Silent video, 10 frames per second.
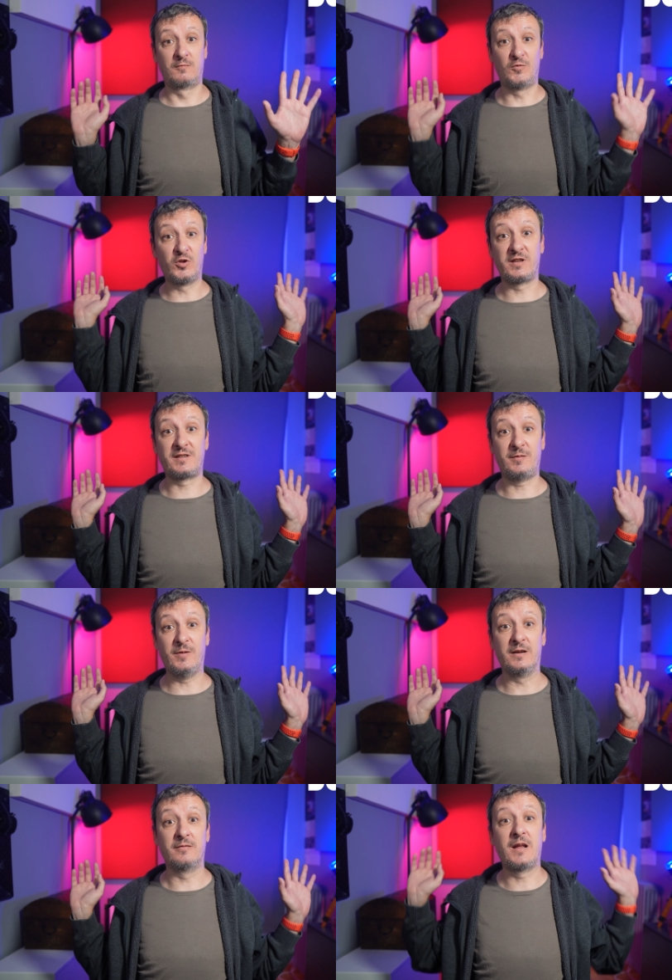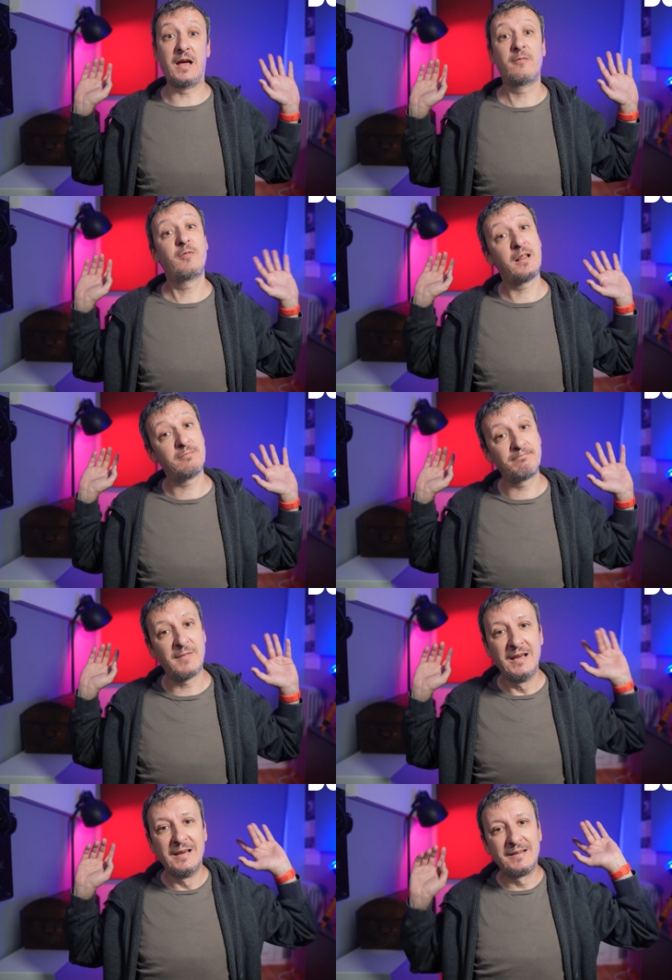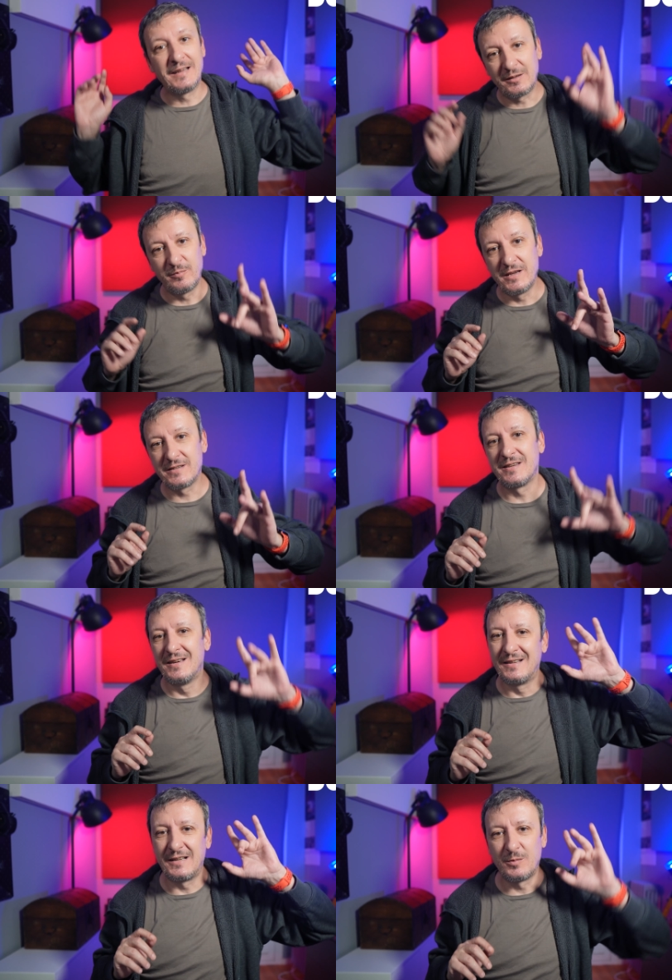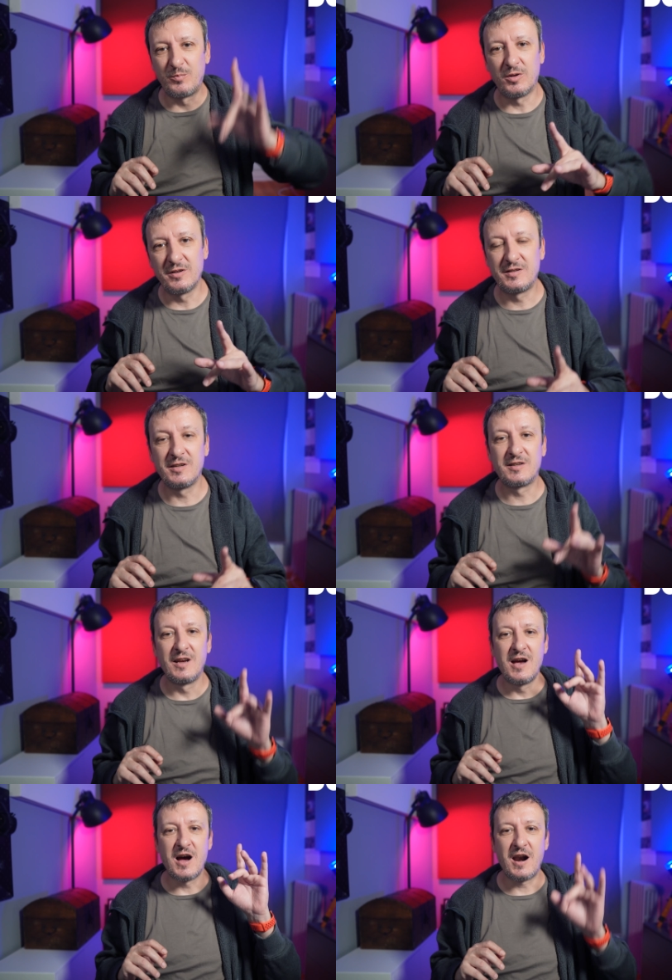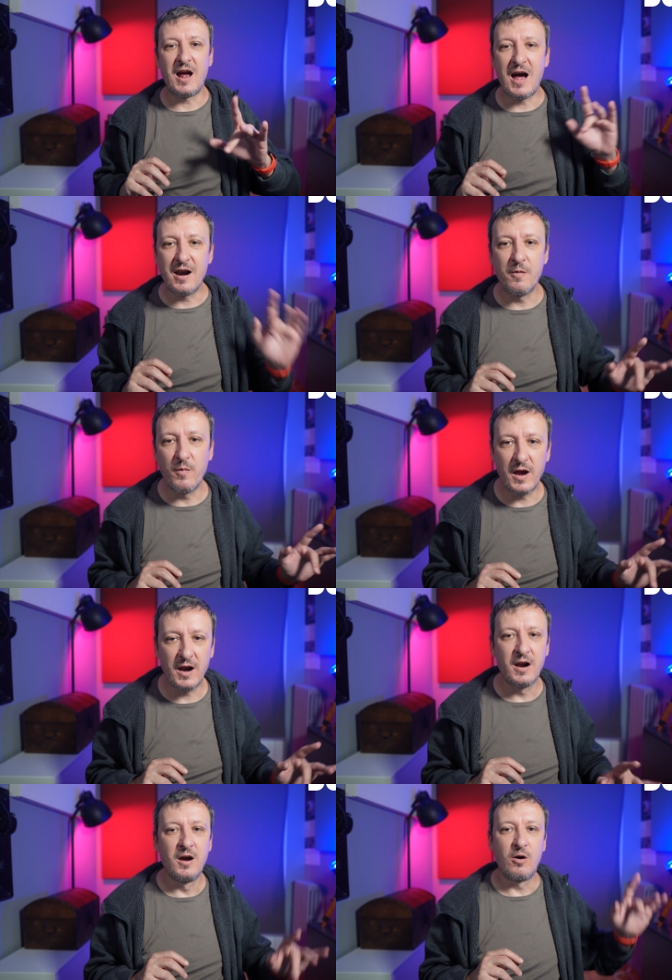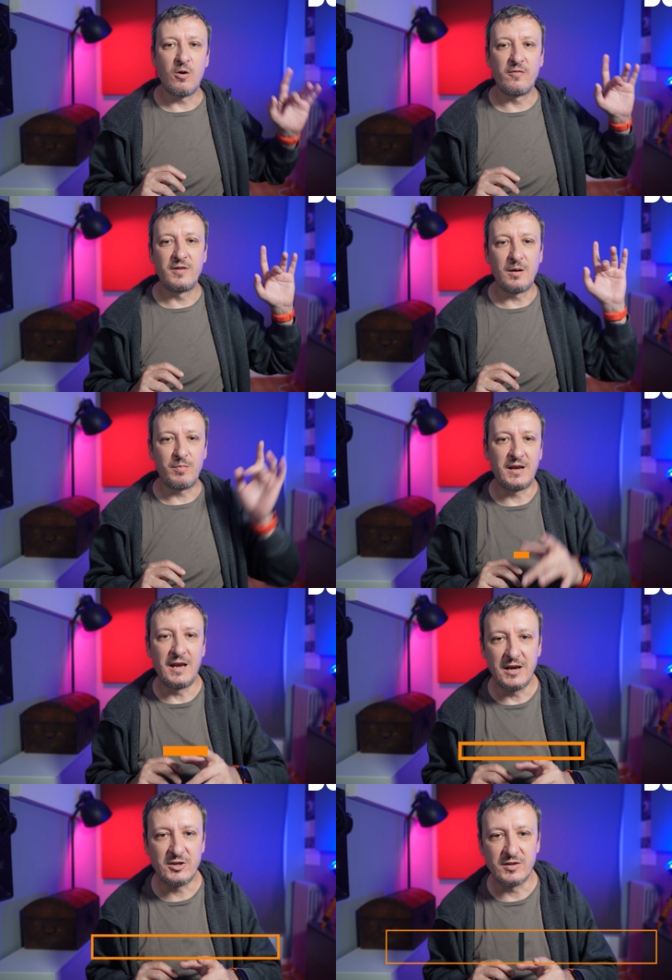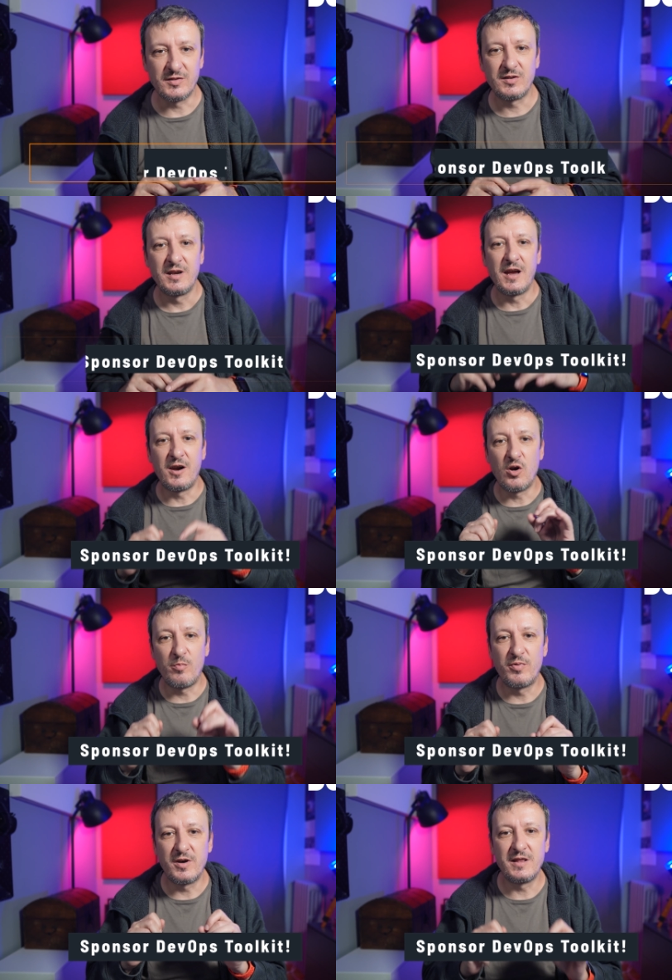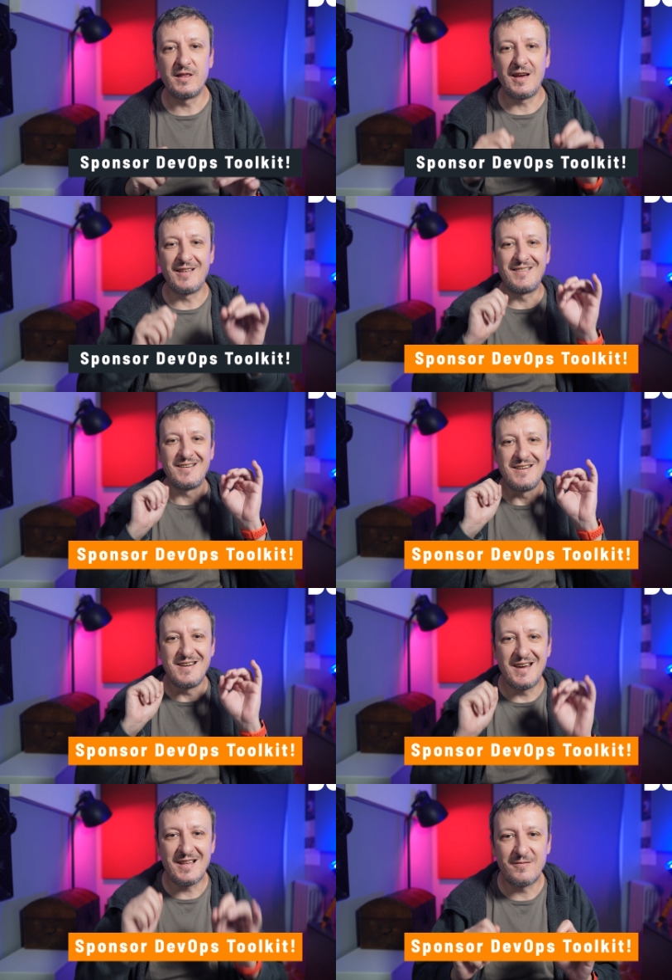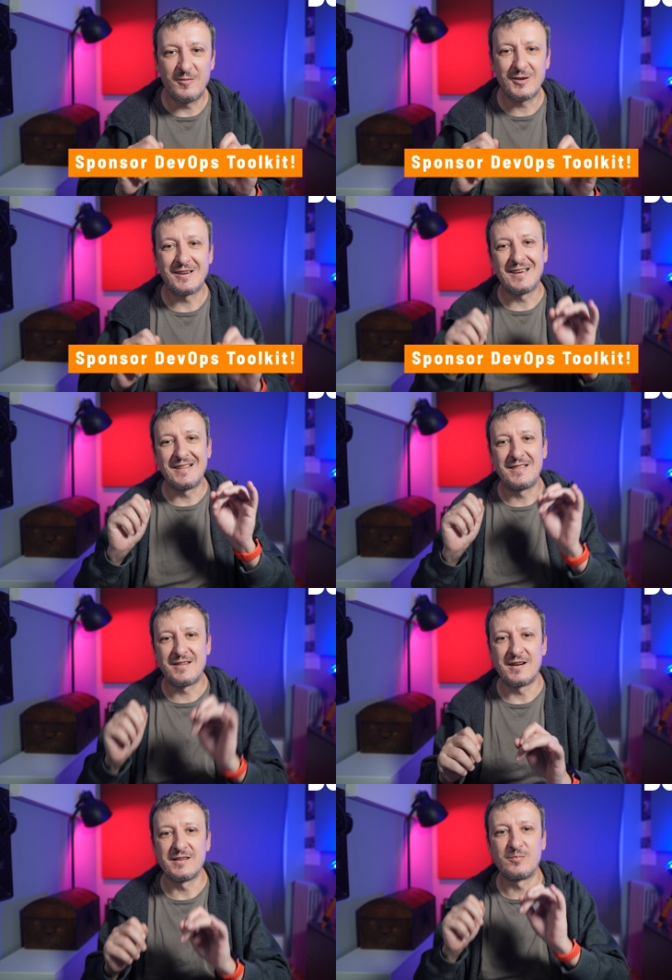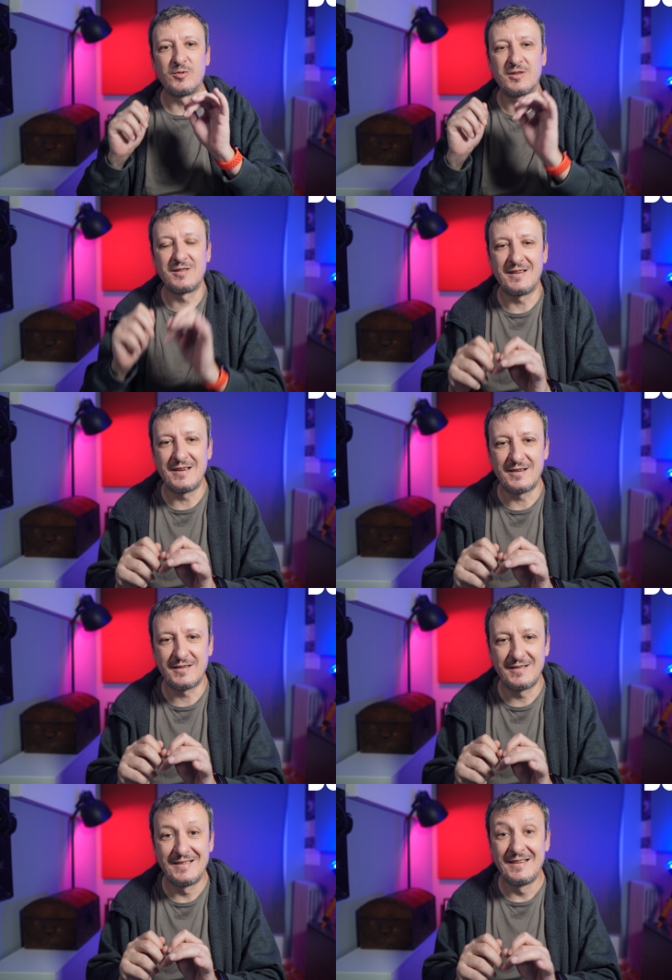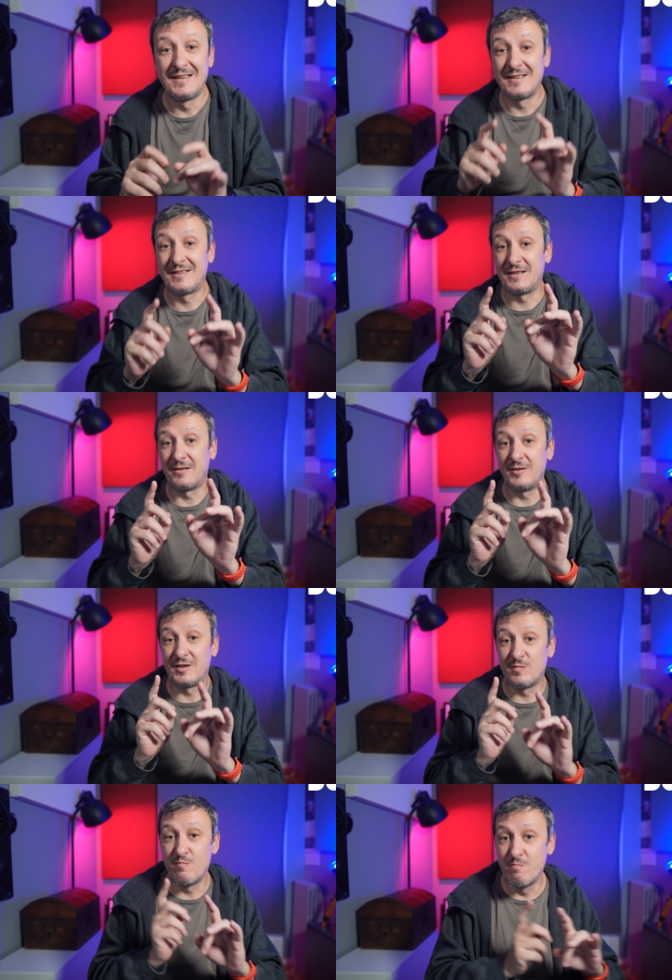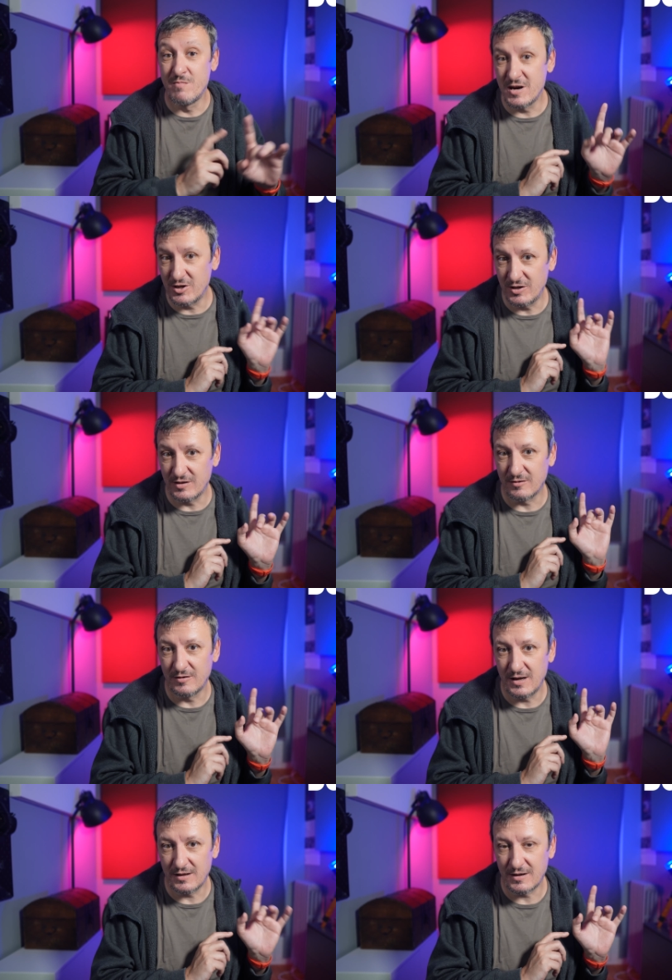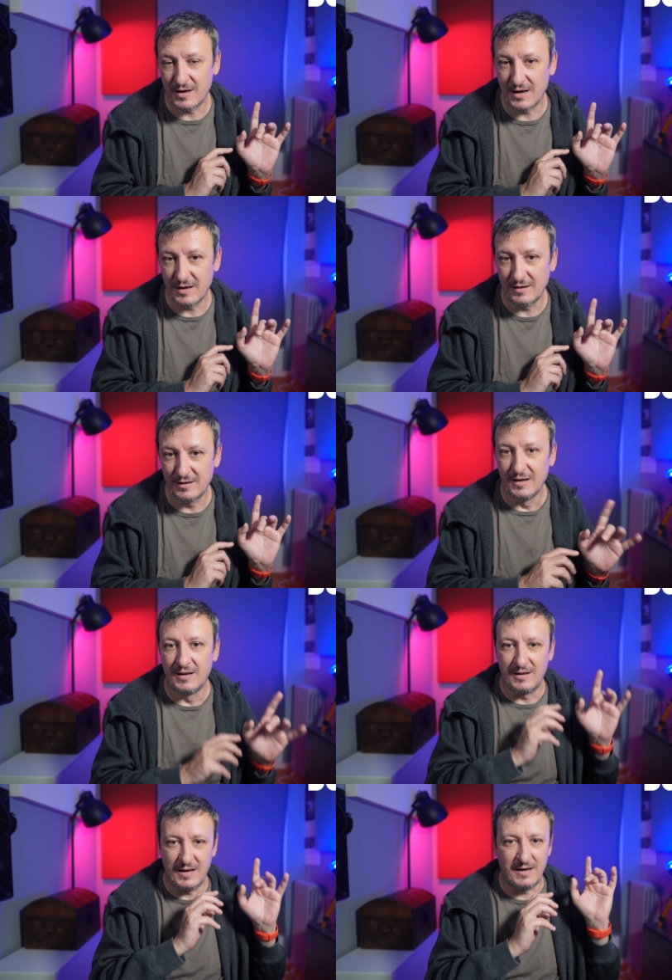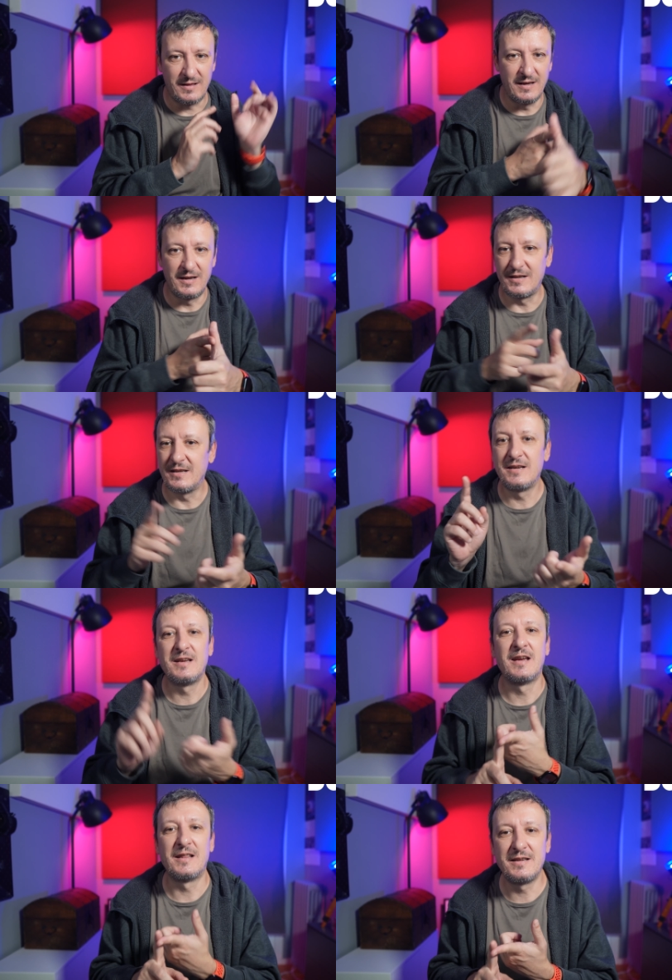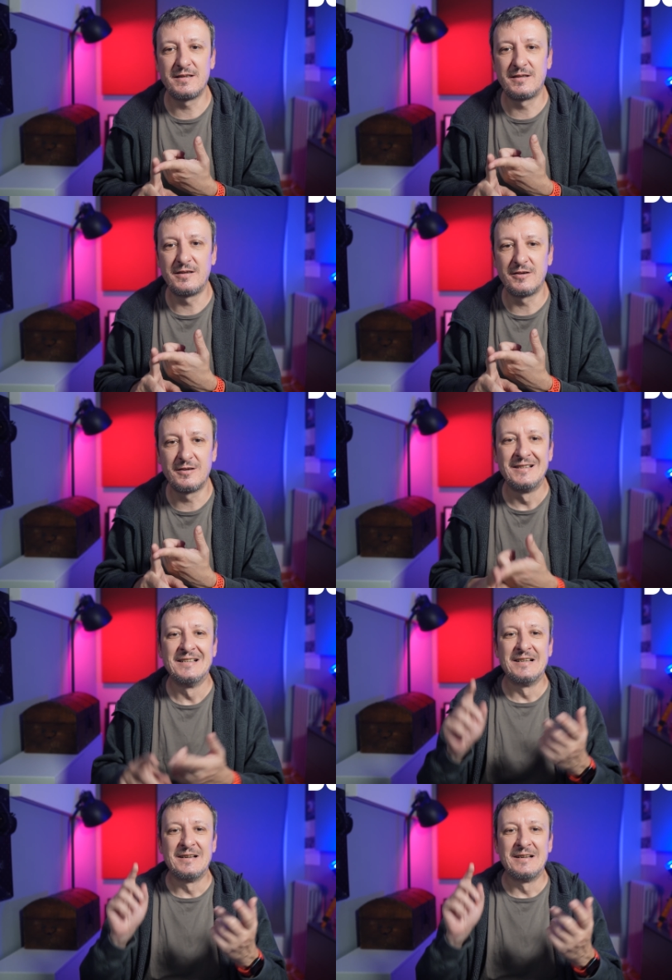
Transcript: what does it mean? Uh, well, that means that the policies are unaware of the applications and operate at the network and transport layers. Service meshes, on the other hand, like Linkerd and Istio,